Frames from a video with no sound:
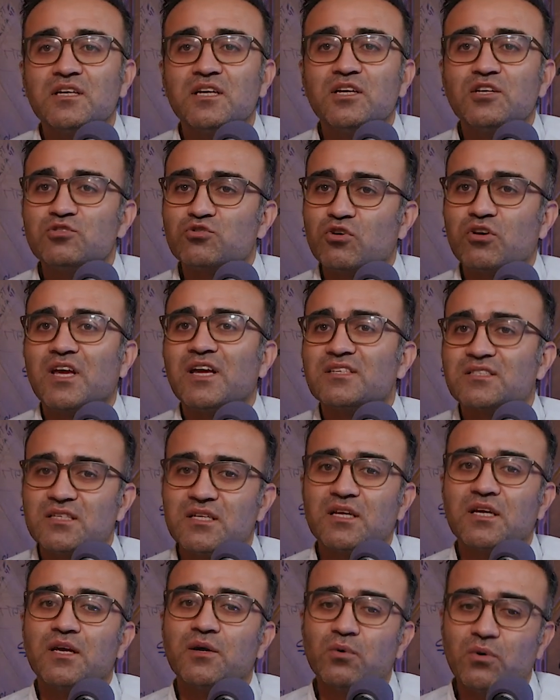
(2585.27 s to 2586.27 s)
So yes,
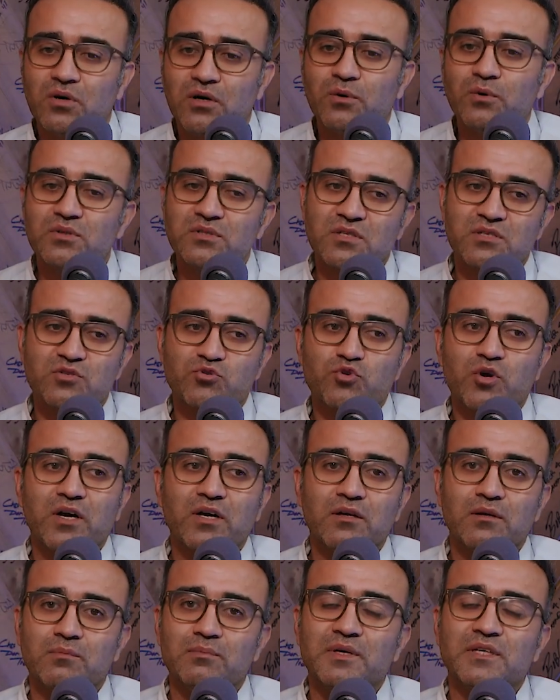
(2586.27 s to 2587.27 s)
it was a
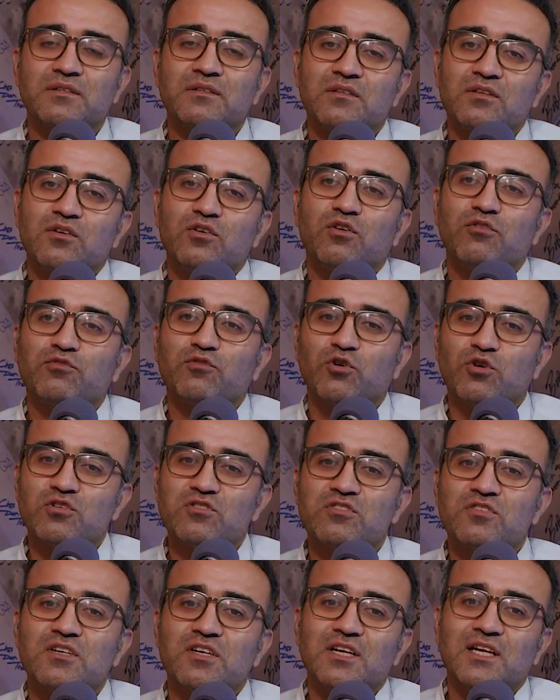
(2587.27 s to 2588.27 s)
struggle, but of
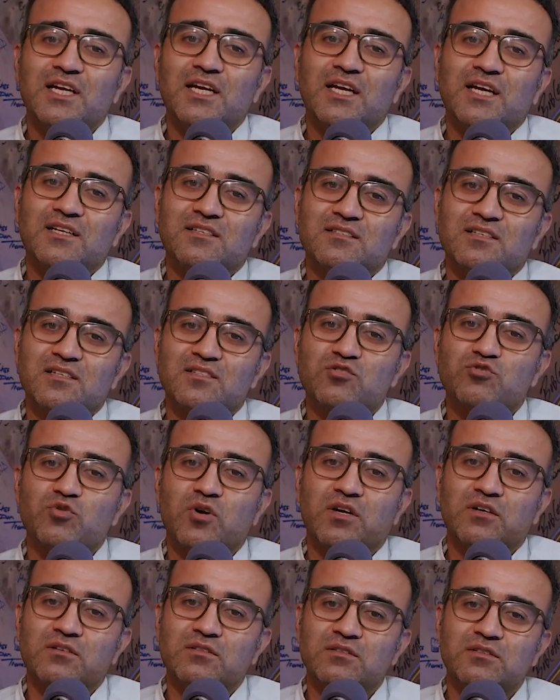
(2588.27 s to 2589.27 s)
course it's a
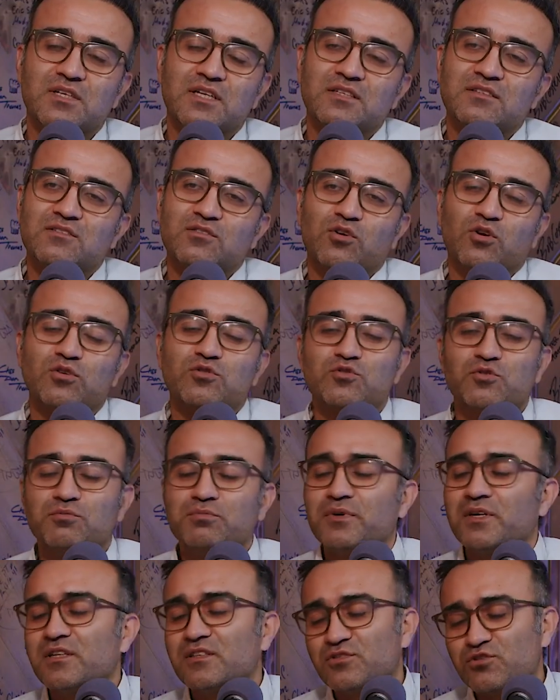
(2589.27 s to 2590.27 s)
struggle that also
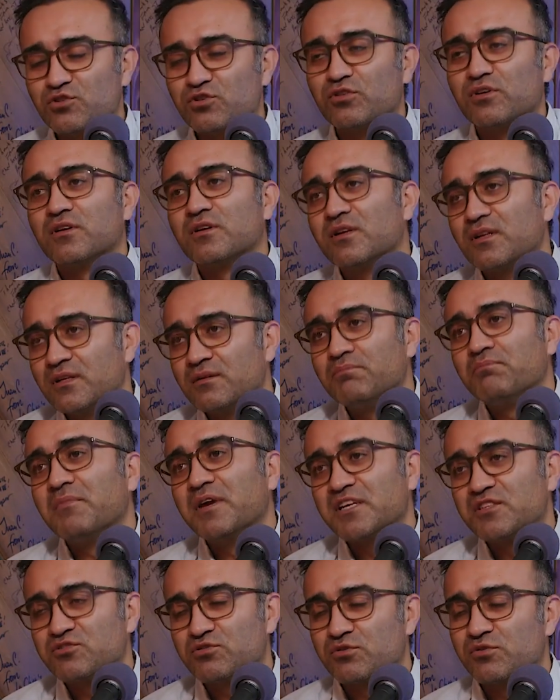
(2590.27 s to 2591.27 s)
builds you and
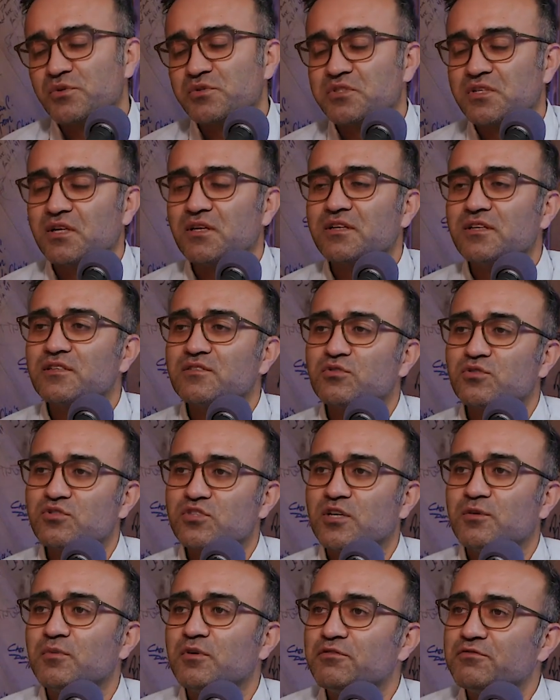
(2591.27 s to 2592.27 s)
makes you resilient to
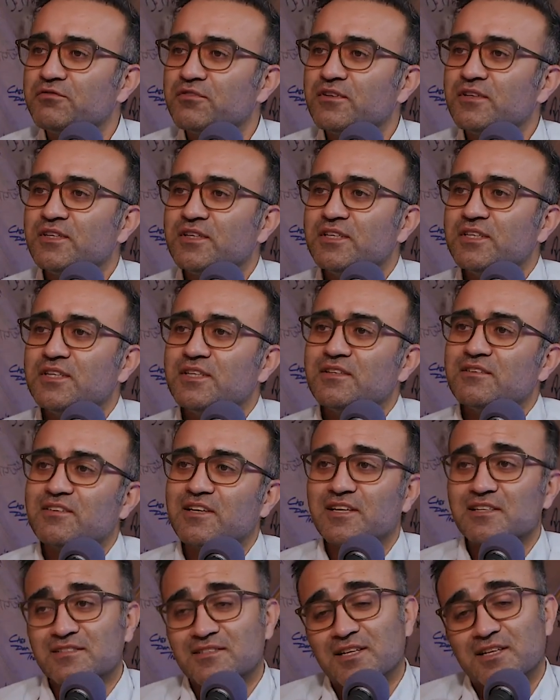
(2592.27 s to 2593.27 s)
some of
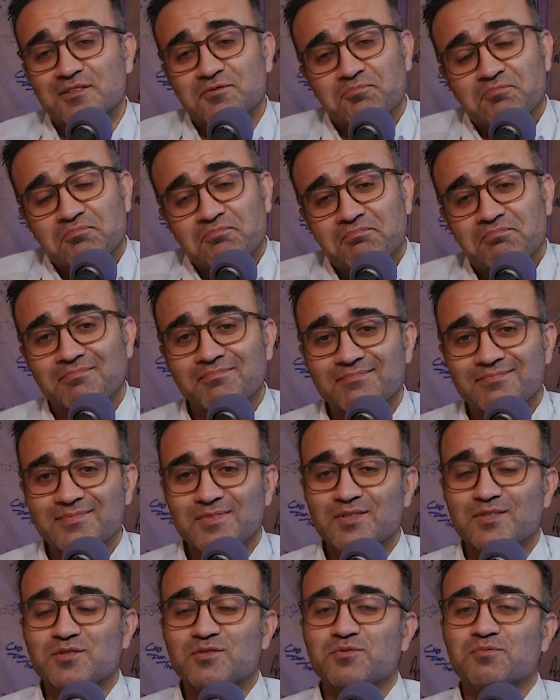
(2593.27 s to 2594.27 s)
things that
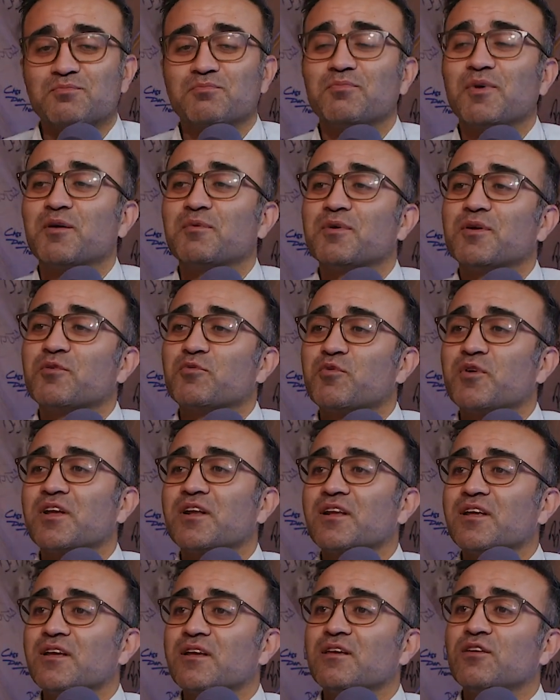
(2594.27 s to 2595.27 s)
is maybe
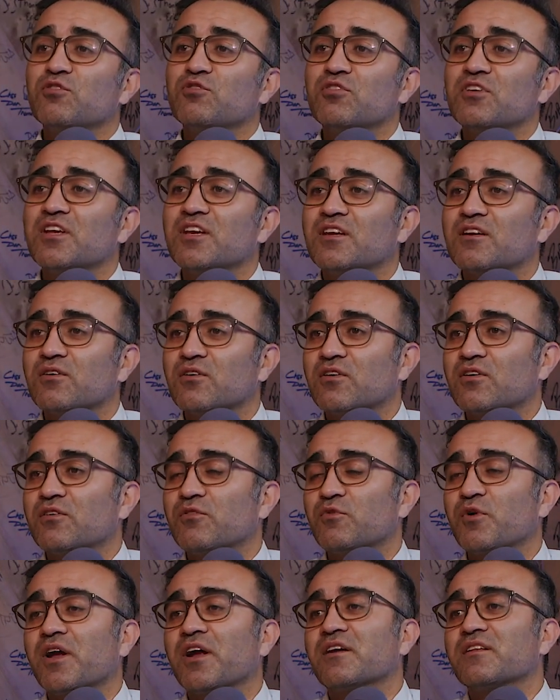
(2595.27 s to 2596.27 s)
really unique or
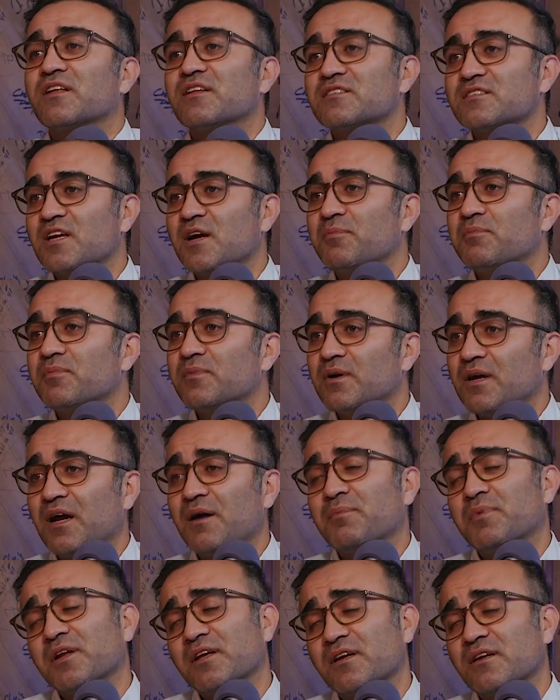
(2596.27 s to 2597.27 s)
rare that's
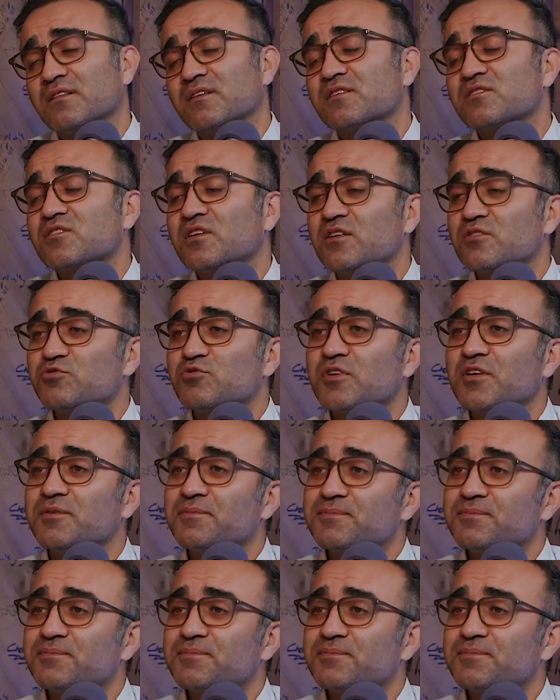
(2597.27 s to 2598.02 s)
happening in this country.